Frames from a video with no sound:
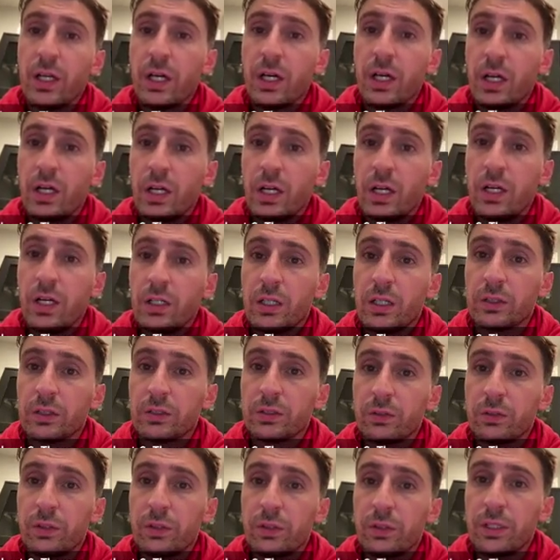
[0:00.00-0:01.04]
So
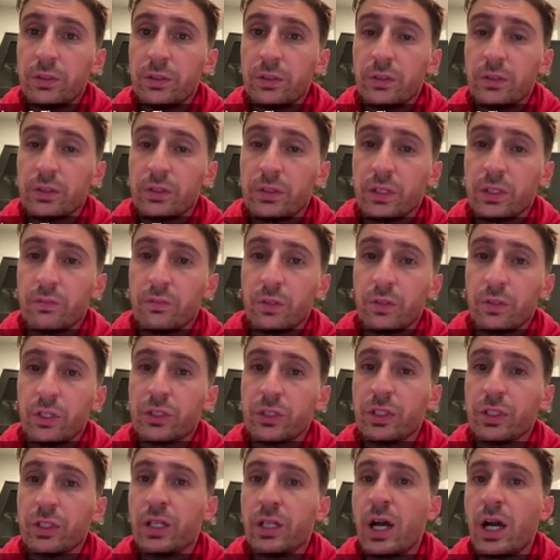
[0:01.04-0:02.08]
if I do this
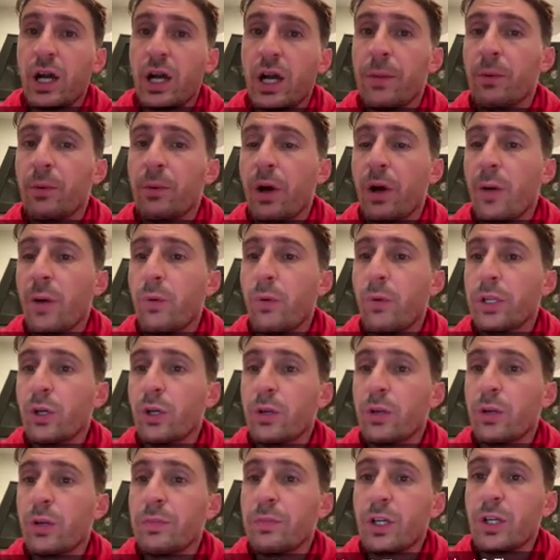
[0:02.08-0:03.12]
conversion, I want to go to
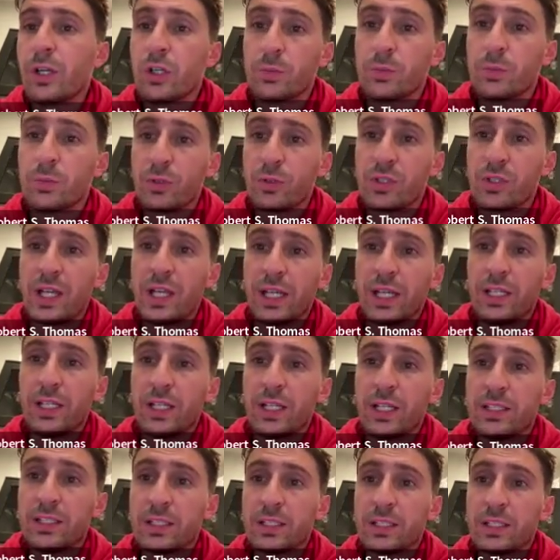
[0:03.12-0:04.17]
meters per second
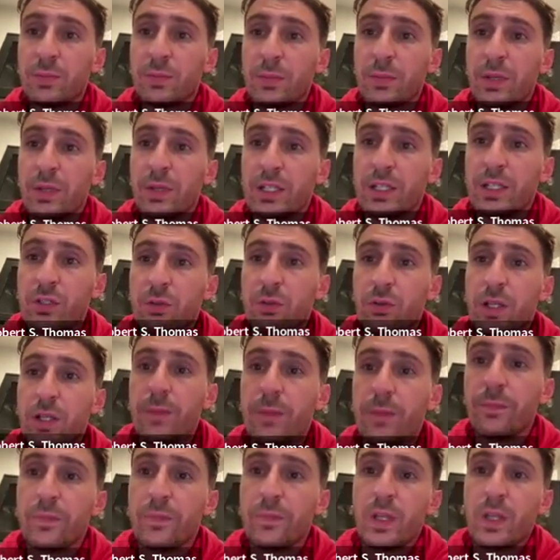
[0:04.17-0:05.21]
because that's my base unit.
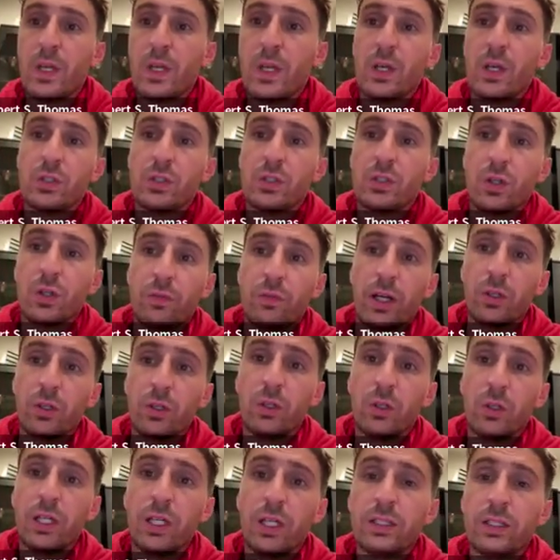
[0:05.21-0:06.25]
So if I
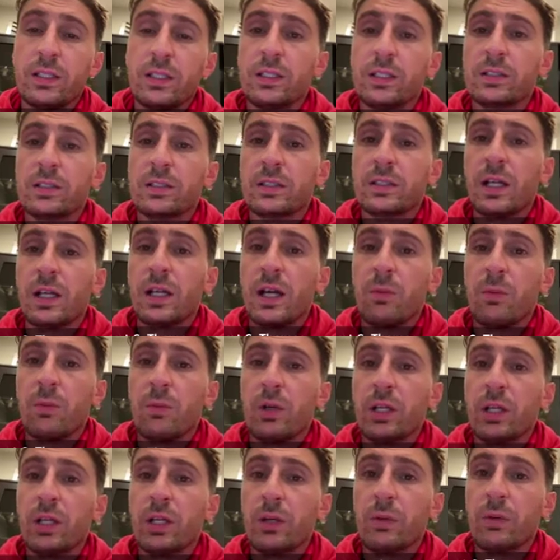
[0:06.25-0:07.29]
look at this, I want
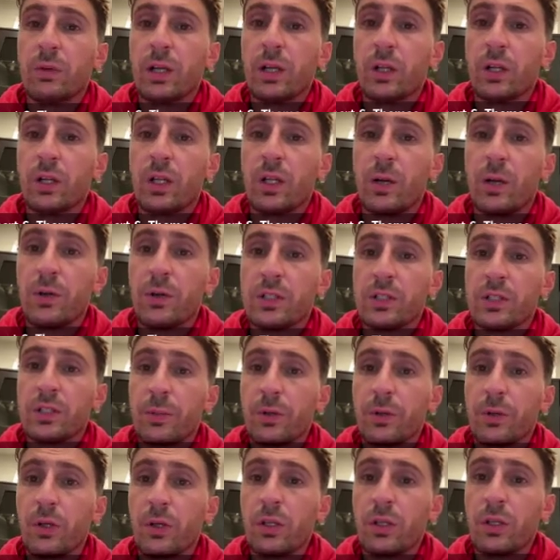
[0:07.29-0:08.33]
to get rid of kilometers. I
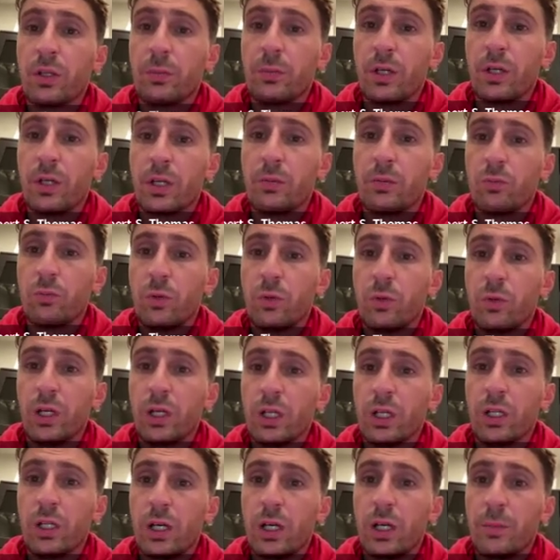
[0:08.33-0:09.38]
put it on the bottom. 1
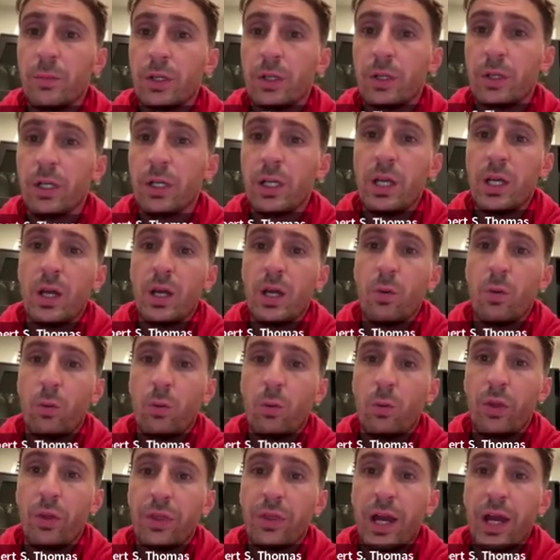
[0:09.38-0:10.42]
kilometer,
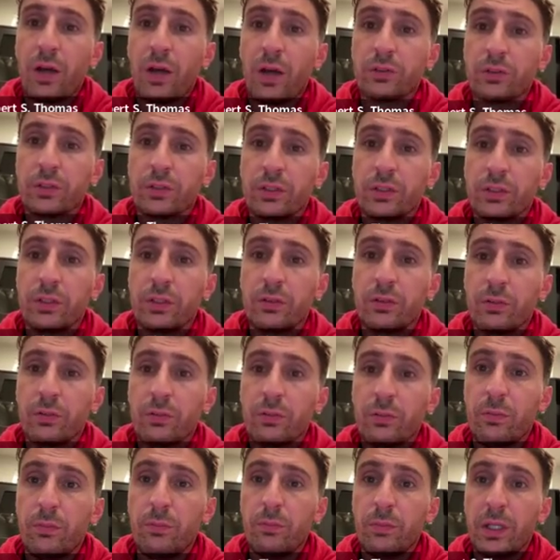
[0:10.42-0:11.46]
1,000
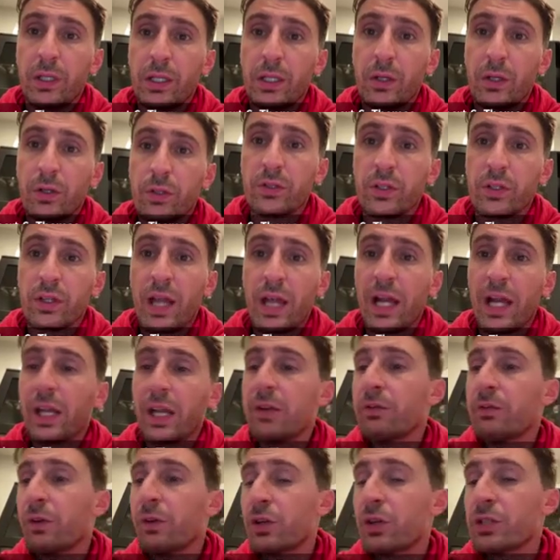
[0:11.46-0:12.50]
meters. That
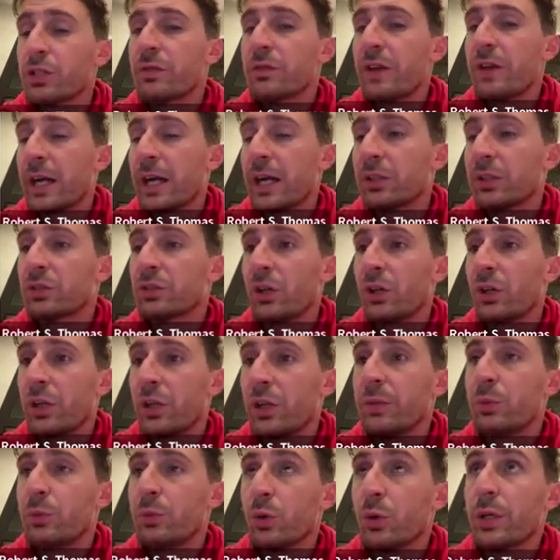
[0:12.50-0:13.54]
conversion factor is on the
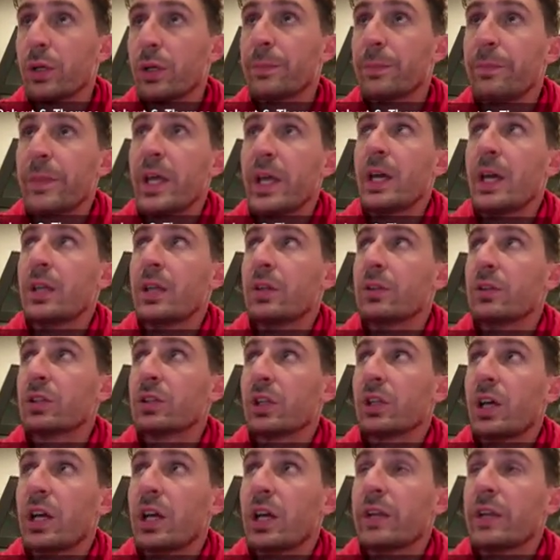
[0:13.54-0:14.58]
board. There's a
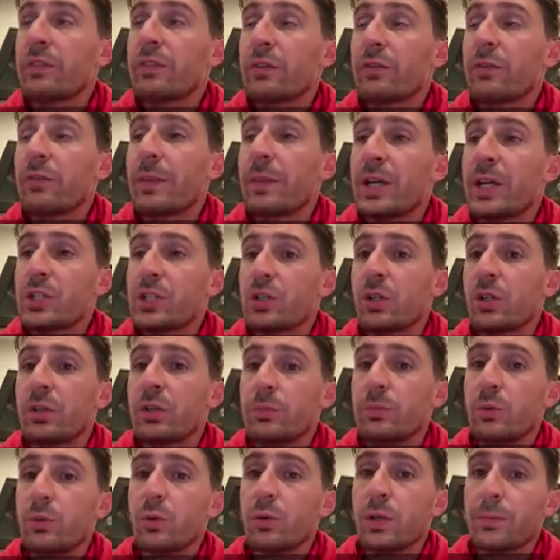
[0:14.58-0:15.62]
lot of information on the
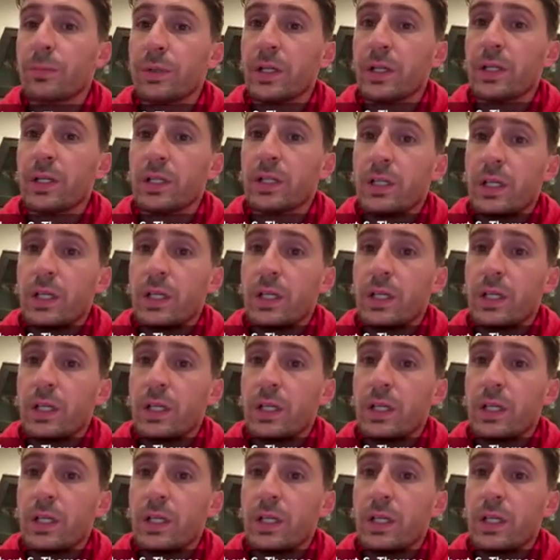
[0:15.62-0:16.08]
board up there.